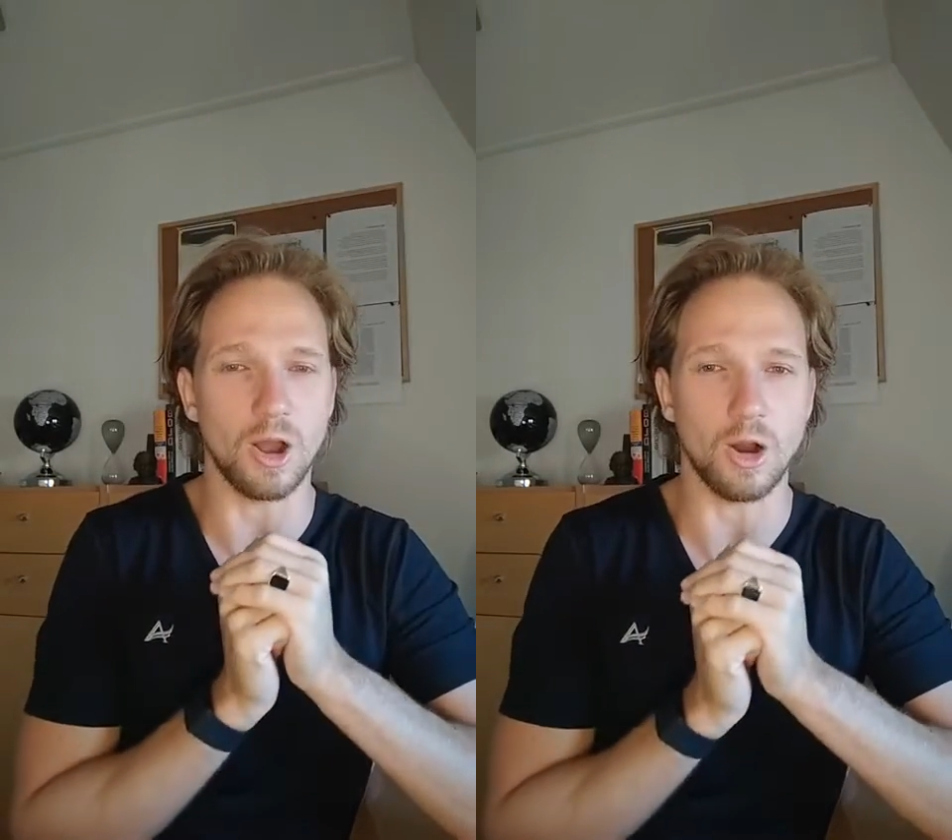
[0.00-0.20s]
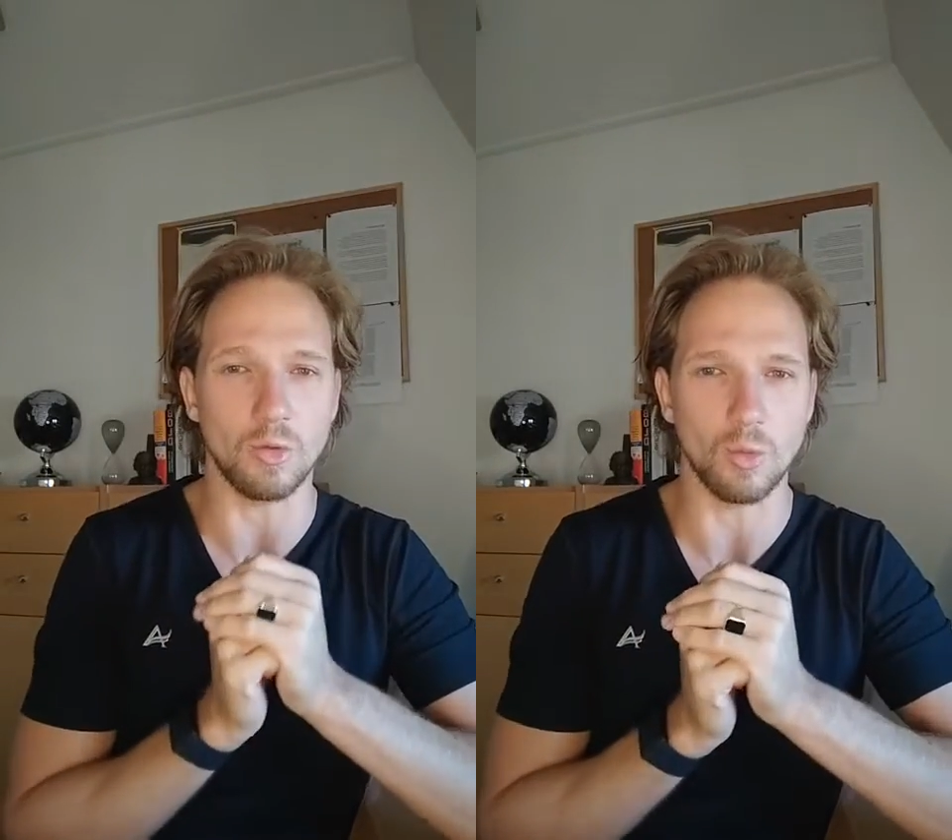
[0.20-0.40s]

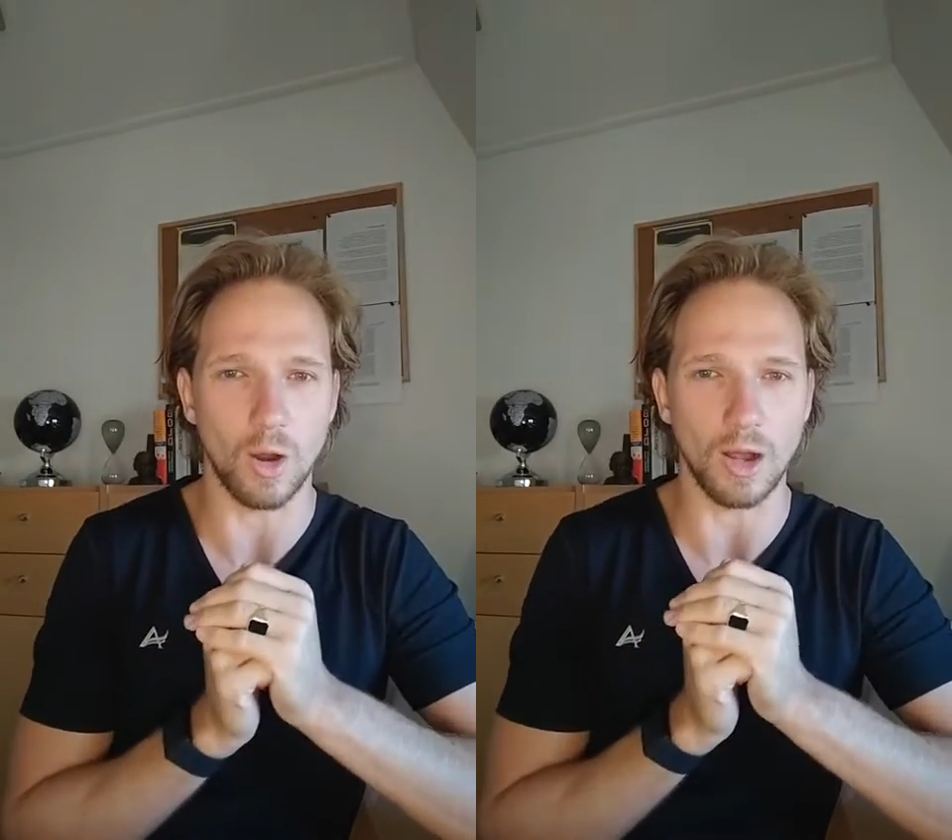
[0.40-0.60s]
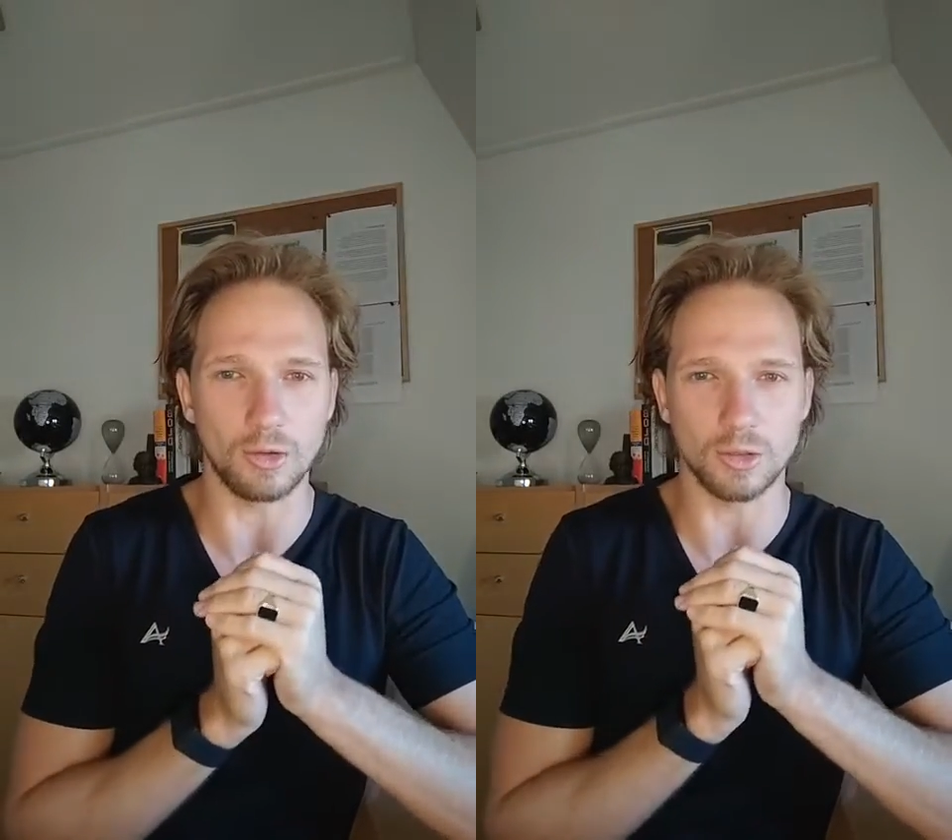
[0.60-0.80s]
our
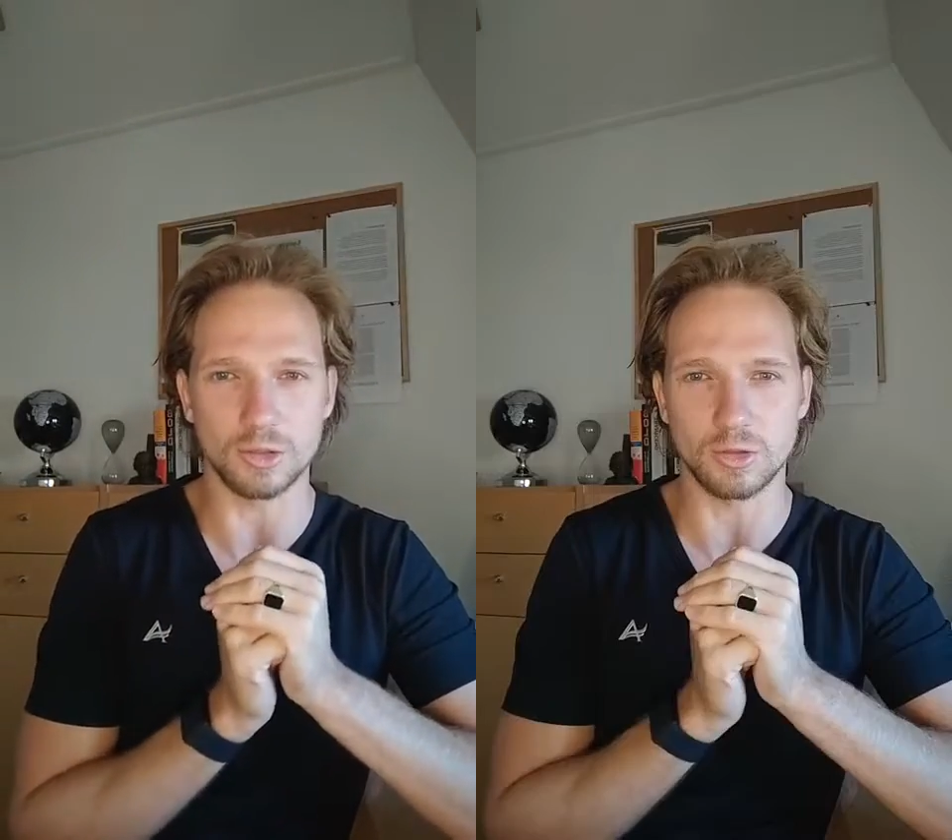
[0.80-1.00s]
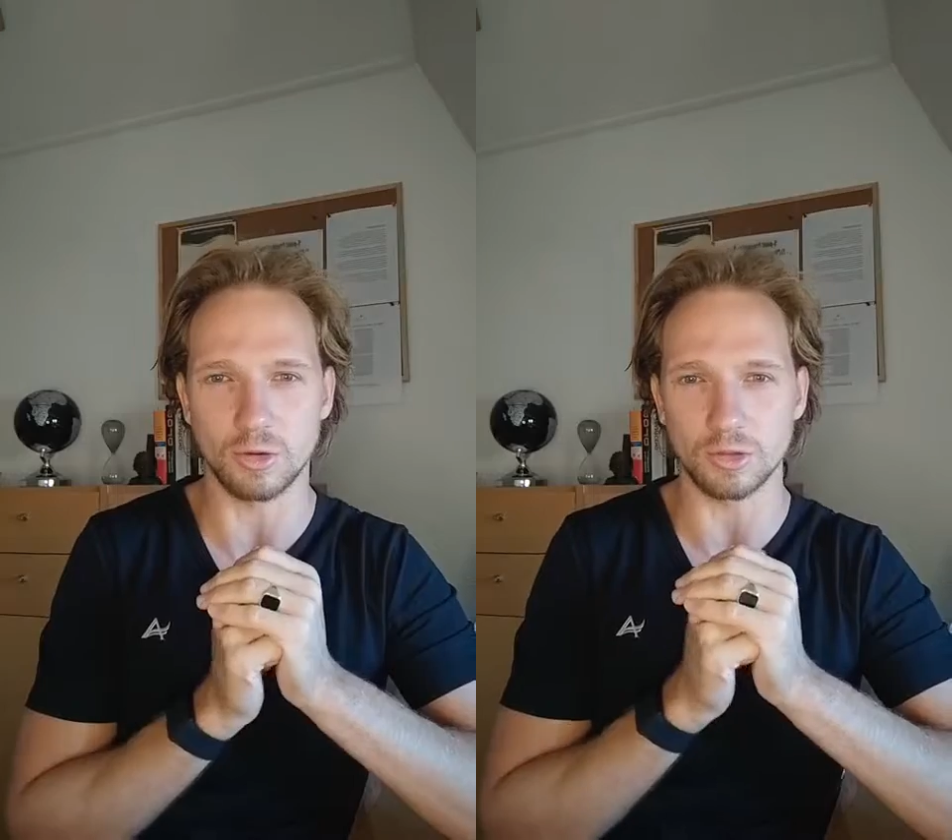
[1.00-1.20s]

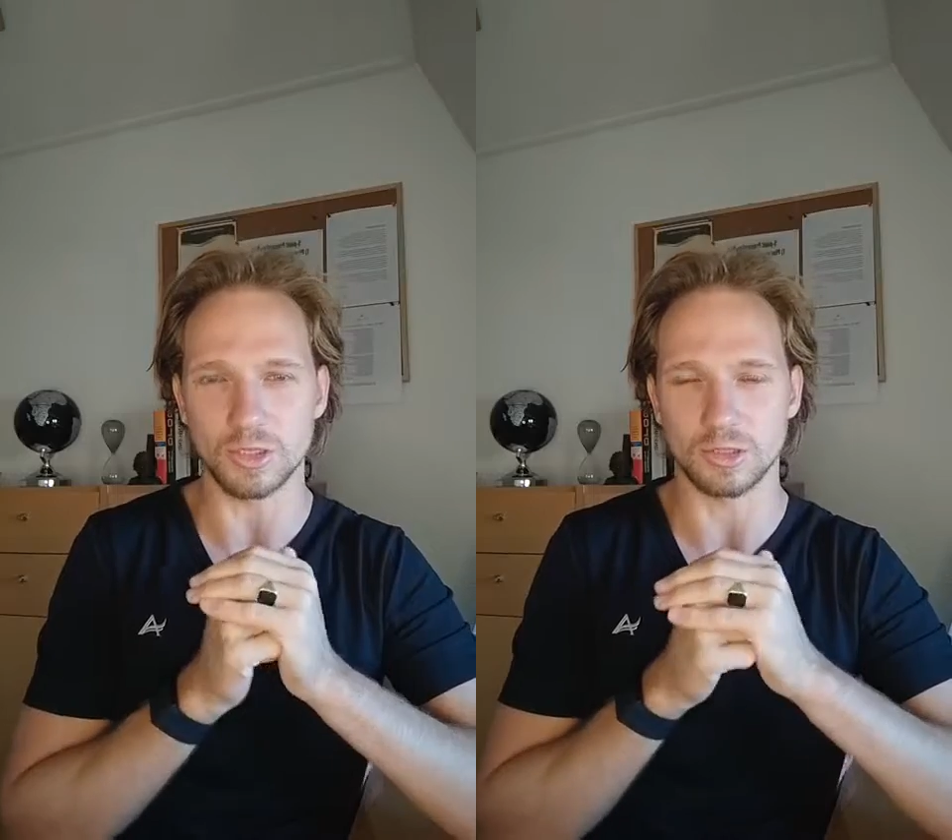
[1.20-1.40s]
wildest goals and